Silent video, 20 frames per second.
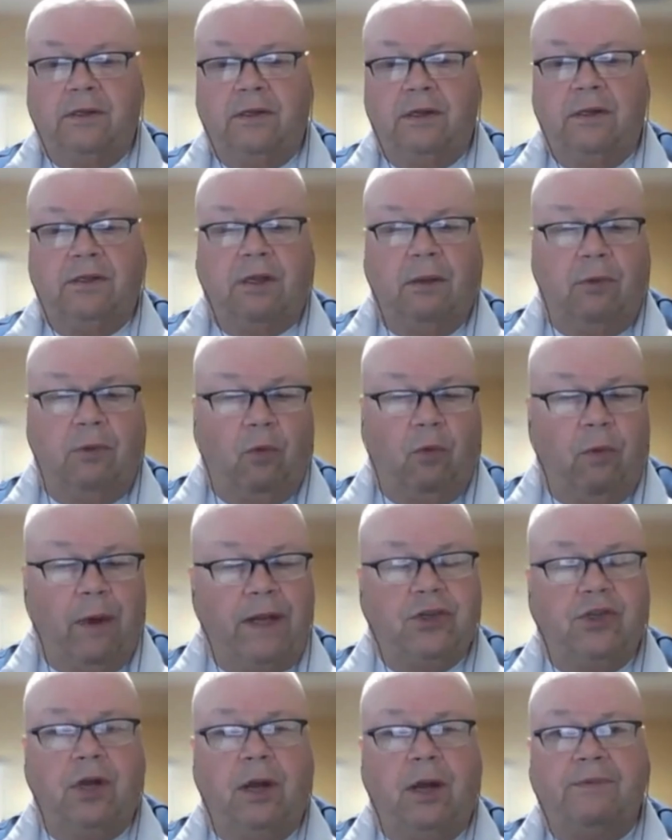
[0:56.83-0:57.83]
some of the
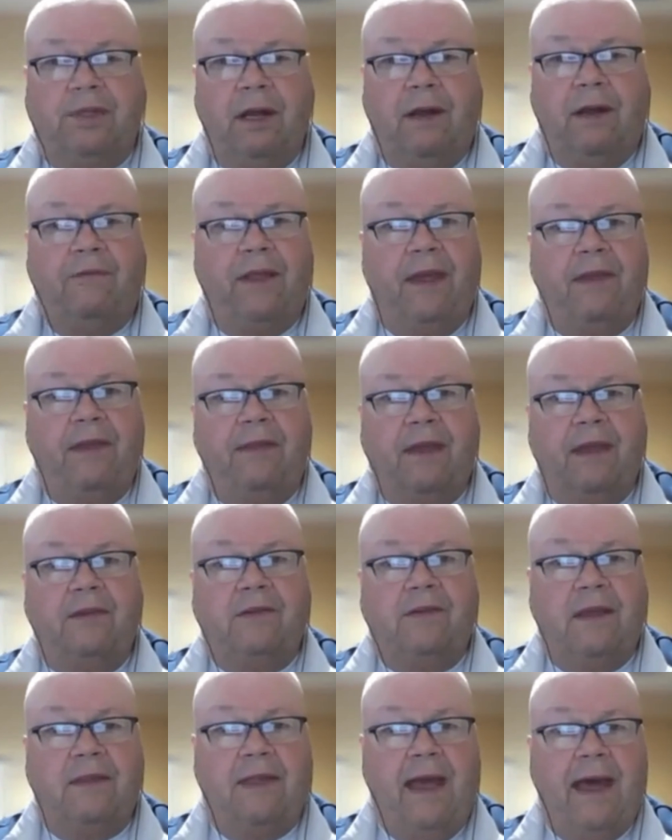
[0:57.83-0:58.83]
rate shop stuff, things
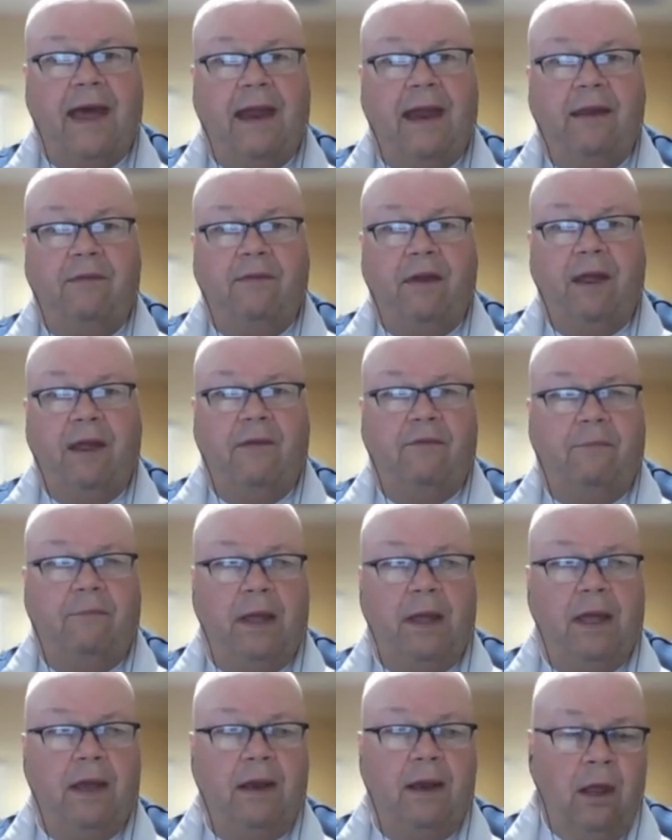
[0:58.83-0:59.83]
like that have
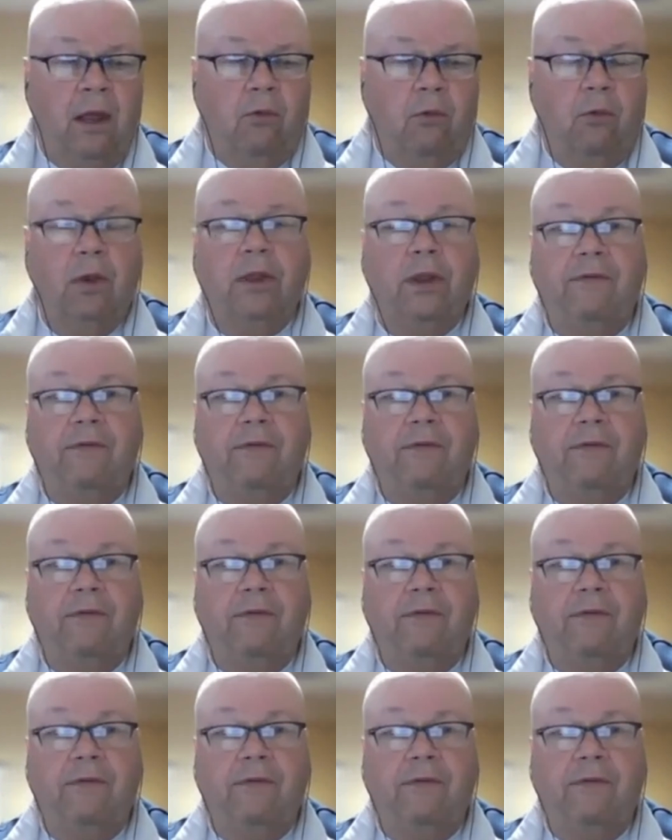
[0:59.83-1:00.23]
been really